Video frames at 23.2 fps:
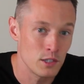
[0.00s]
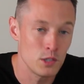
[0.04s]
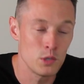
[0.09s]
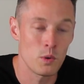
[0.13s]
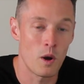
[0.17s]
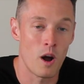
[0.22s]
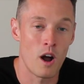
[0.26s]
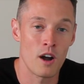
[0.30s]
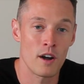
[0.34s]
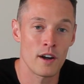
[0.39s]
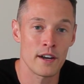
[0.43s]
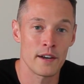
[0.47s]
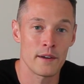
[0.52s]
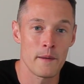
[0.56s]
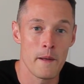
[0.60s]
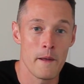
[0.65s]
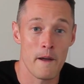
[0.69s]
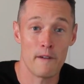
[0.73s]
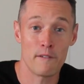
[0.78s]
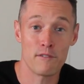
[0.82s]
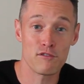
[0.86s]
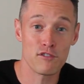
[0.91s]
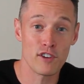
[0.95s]
You aren't
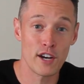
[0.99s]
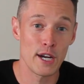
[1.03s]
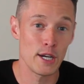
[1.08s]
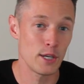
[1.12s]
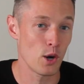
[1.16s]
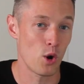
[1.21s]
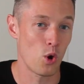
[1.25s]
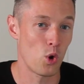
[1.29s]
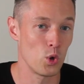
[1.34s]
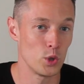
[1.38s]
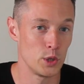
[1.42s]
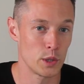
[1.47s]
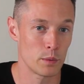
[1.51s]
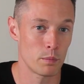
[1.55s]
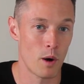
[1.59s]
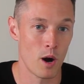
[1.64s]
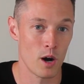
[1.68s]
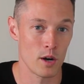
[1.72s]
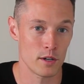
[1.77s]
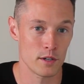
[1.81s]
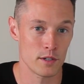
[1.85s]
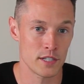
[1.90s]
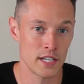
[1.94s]
afraid to hold your
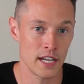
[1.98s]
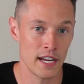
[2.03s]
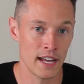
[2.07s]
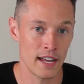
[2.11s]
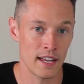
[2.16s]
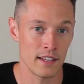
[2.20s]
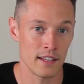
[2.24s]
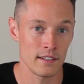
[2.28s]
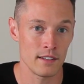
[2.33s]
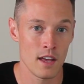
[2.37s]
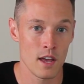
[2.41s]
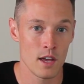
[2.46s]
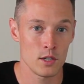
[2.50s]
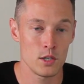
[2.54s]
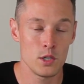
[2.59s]
partner's hand.